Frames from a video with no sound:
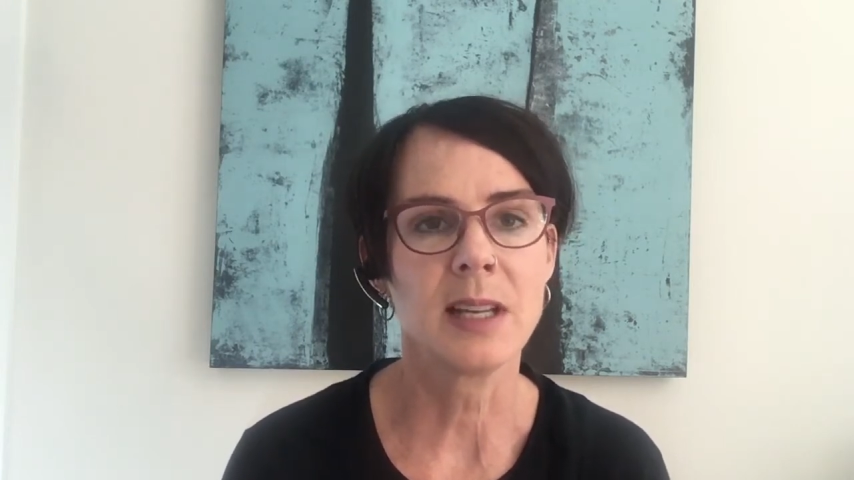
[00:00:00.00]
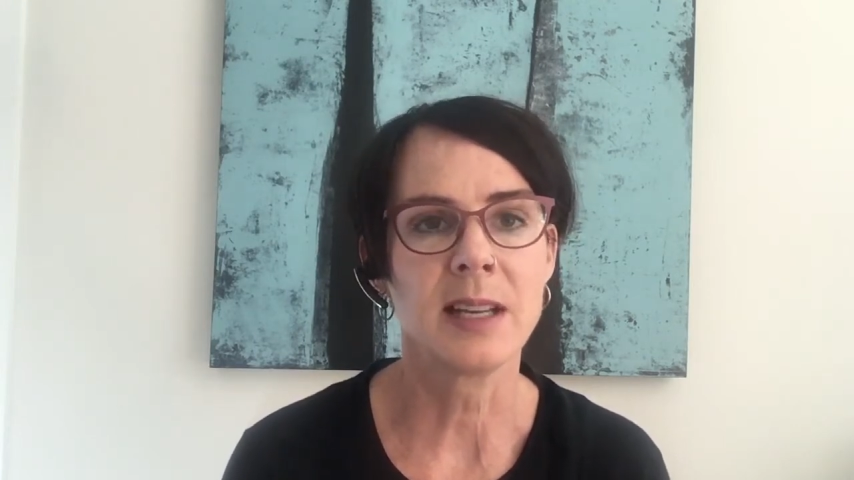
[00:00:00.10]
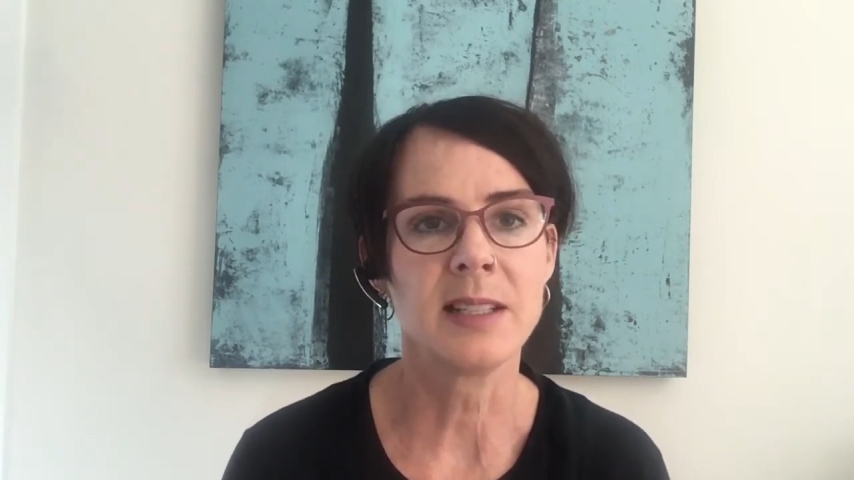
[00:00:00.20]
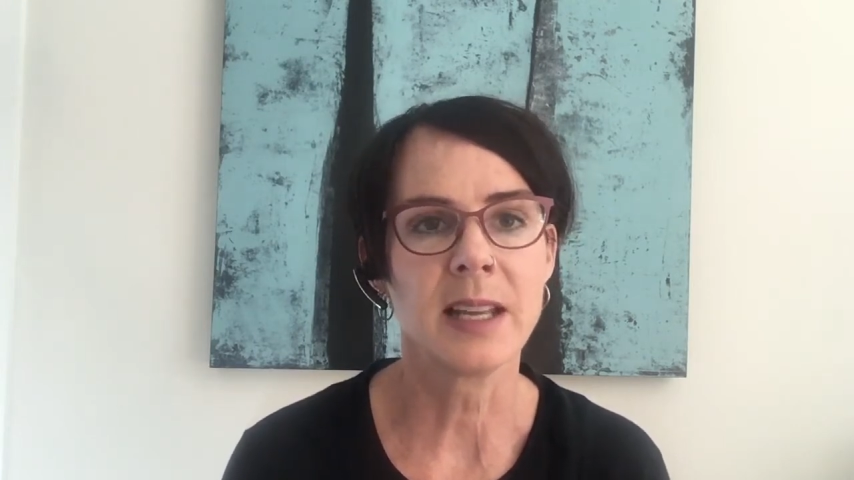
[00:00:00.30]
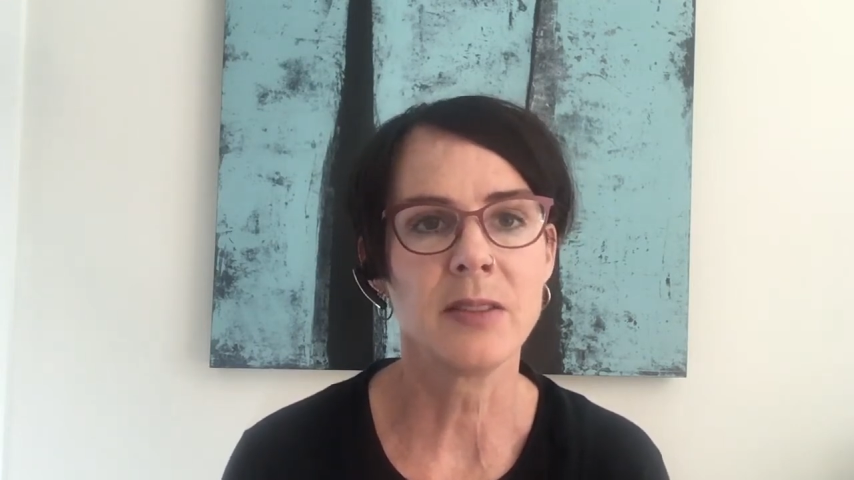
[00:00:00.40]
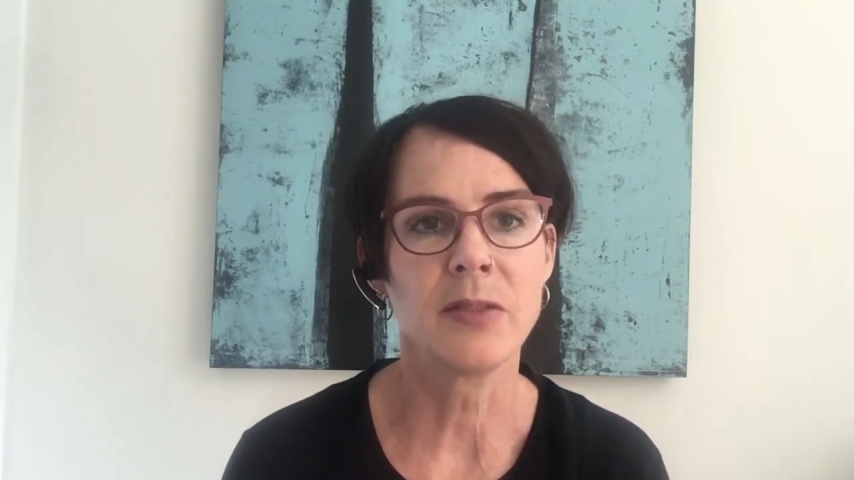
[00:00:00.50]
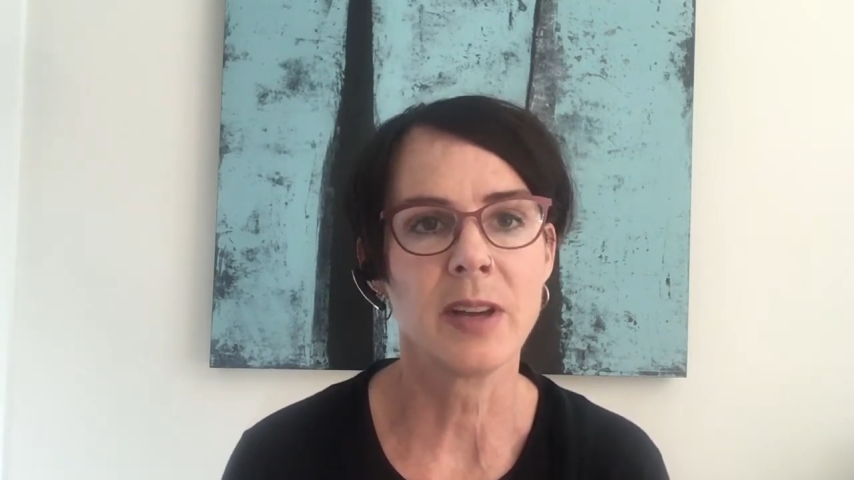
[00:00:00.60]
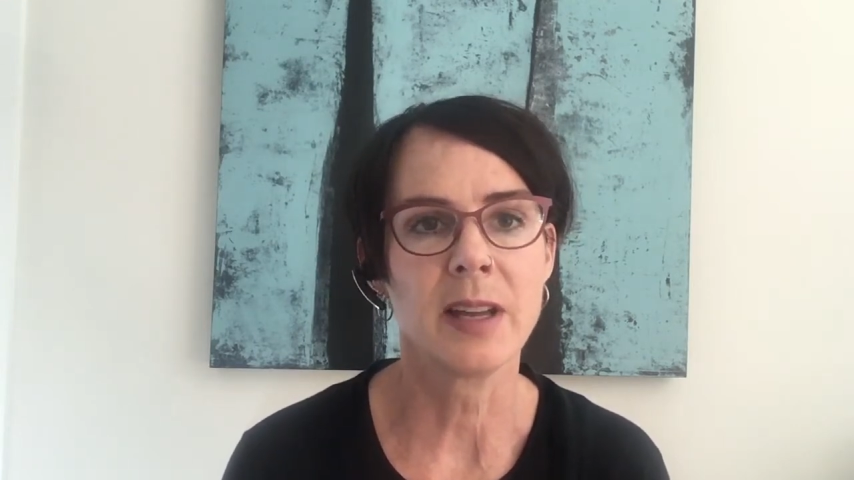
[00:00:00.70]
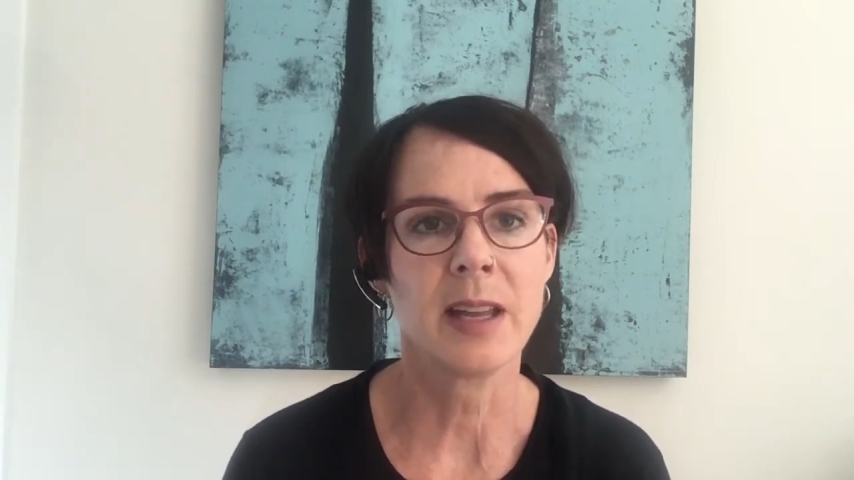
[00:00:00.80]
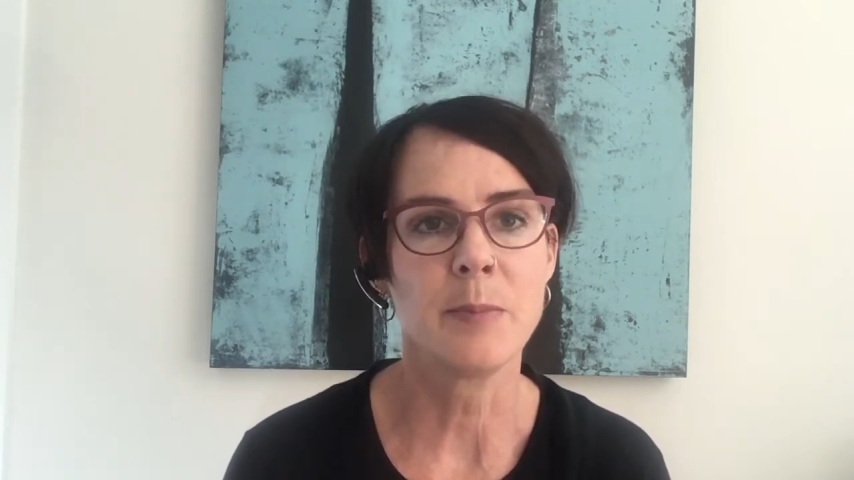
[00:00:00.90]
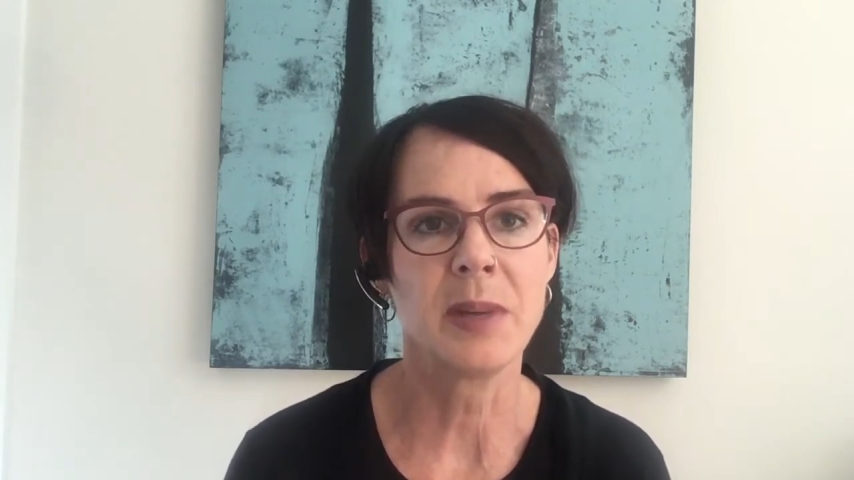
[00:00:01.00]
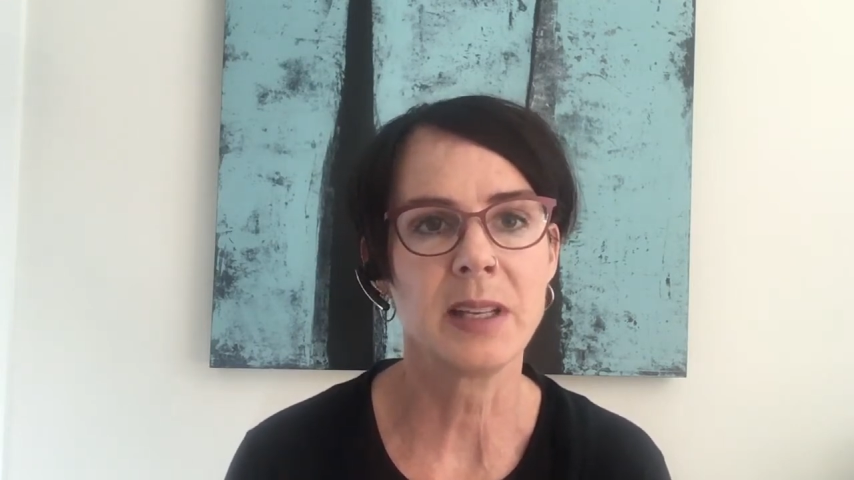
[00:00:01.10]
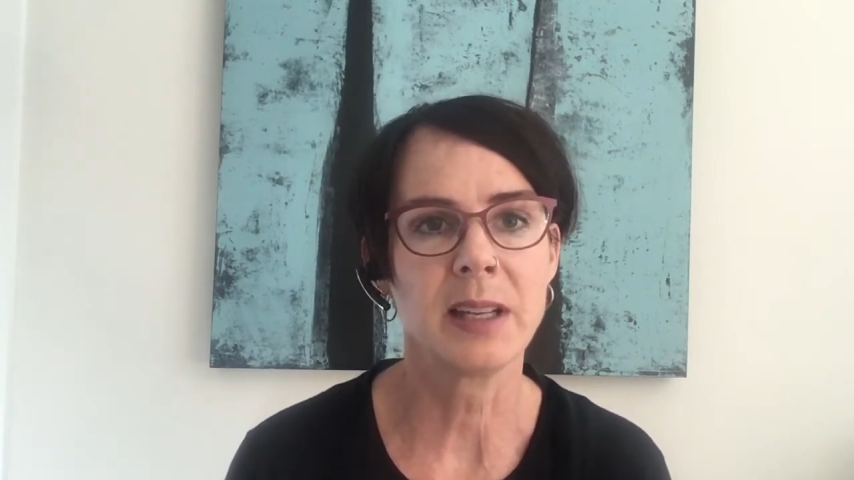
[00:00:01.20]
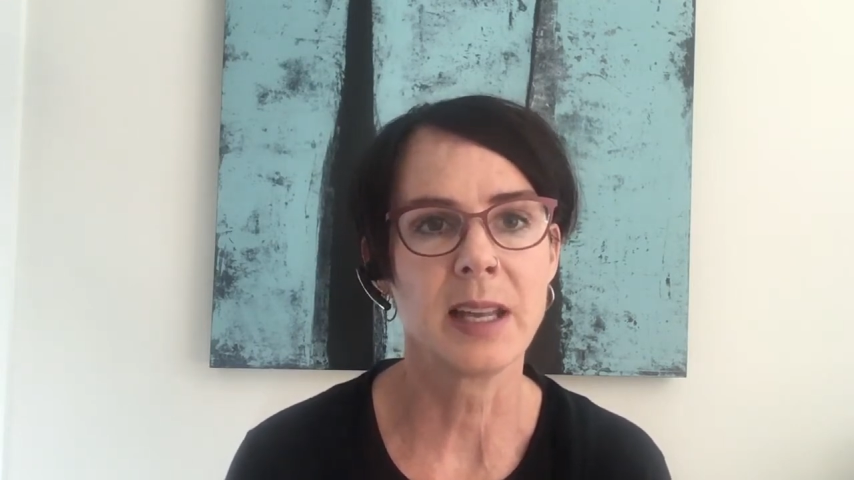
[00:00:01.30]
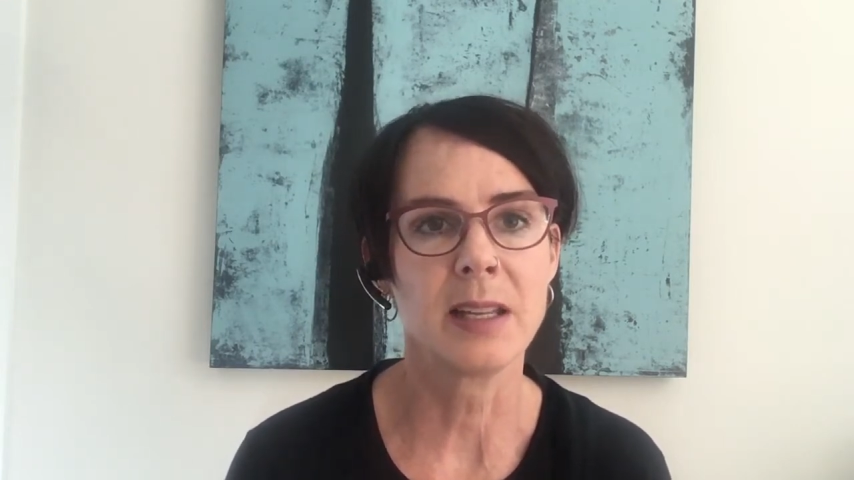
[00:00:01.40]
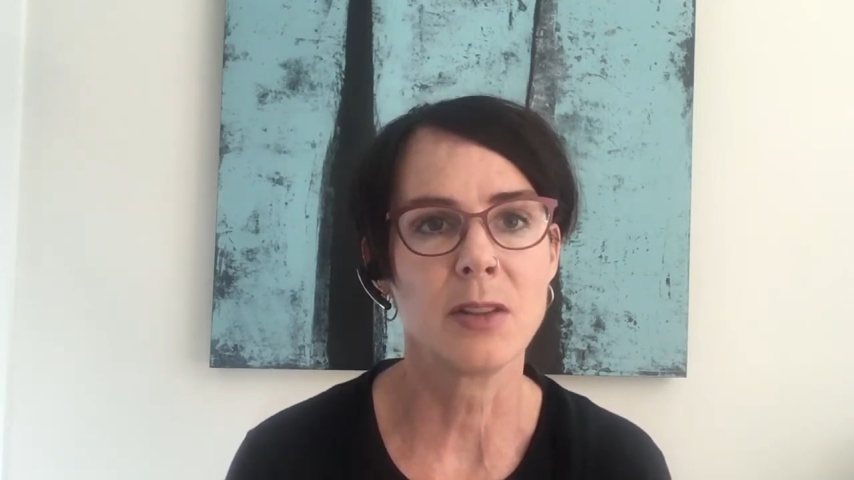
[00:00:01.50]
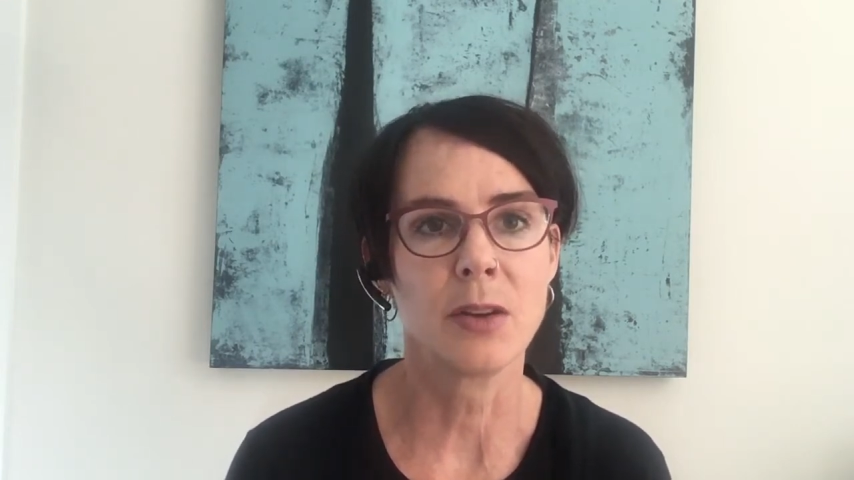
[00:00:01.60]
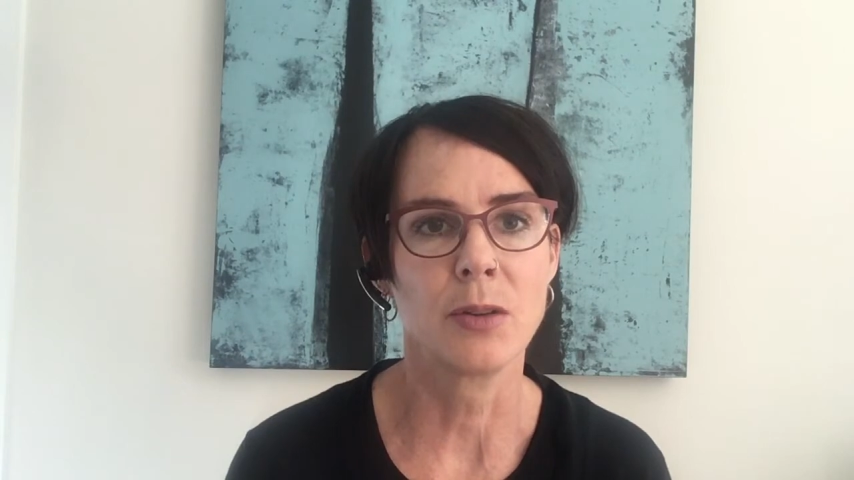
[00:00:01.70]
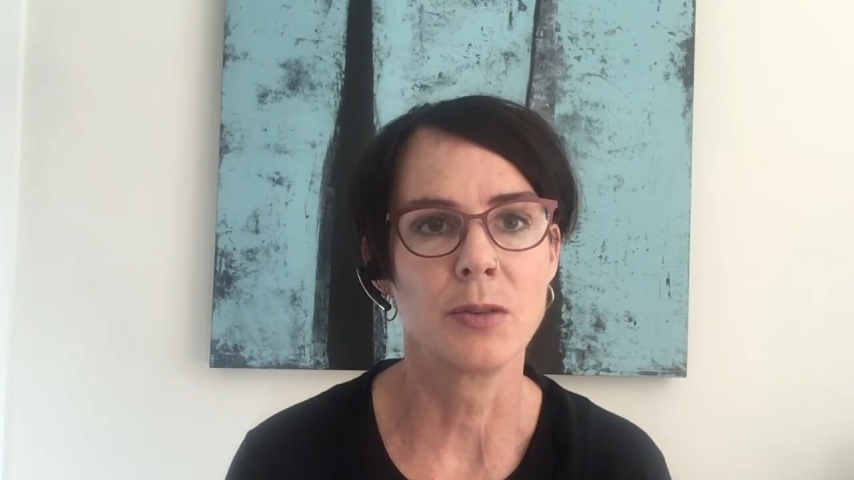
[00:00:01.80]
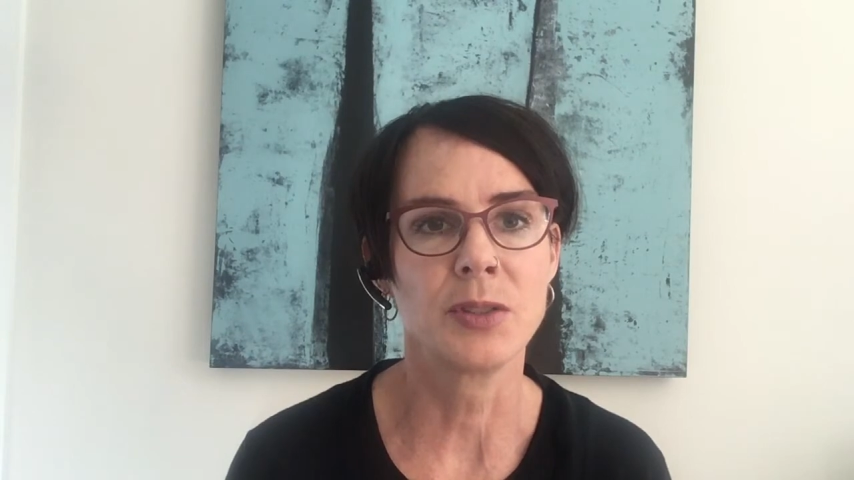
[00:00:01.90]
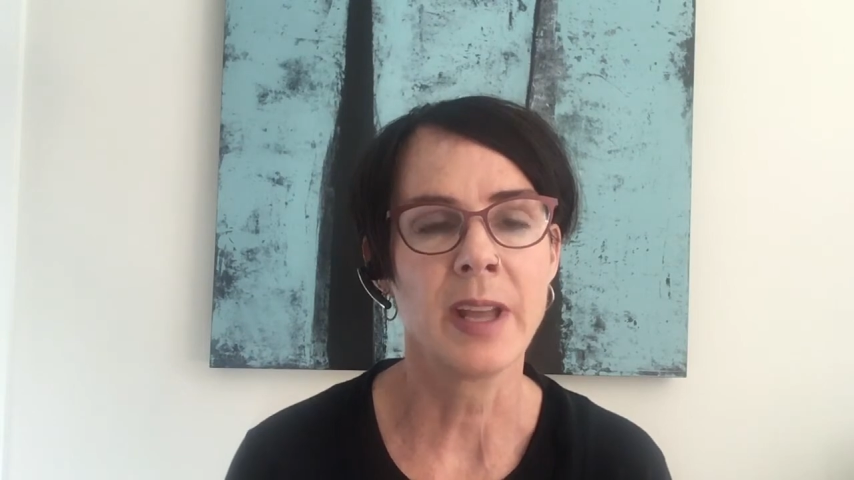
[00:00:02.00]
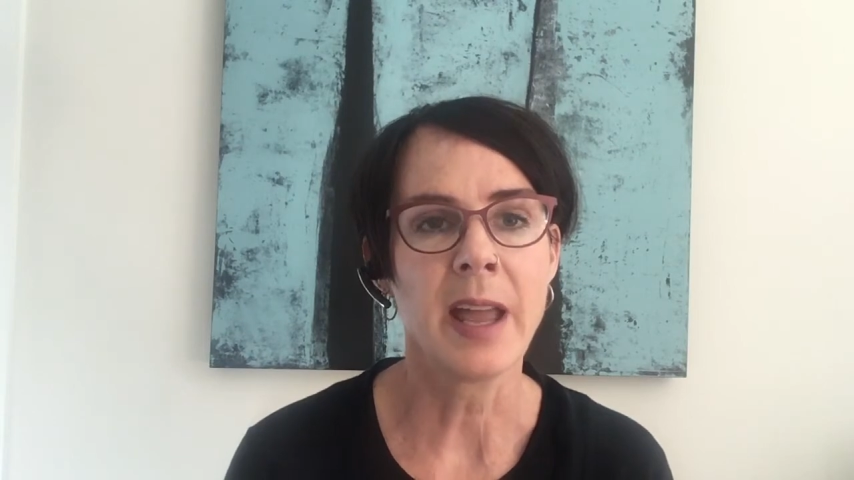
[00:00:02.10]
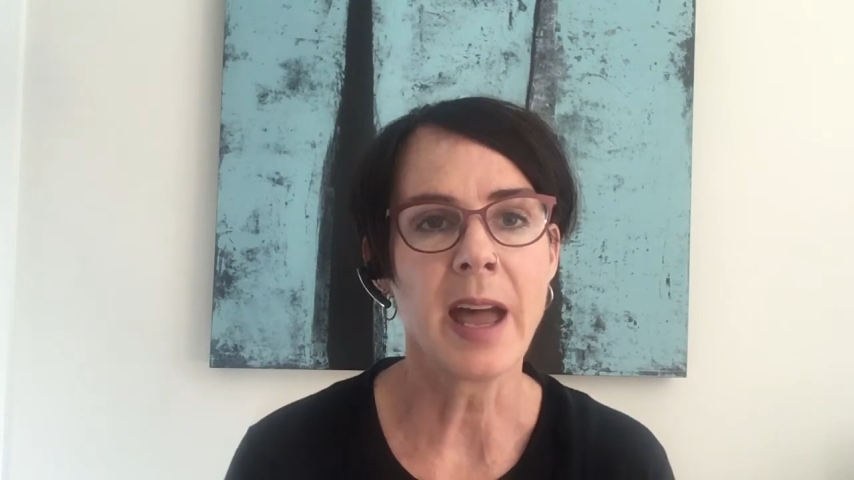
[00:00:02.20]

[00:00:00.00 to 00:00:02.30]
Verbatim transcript: identify and mitigate those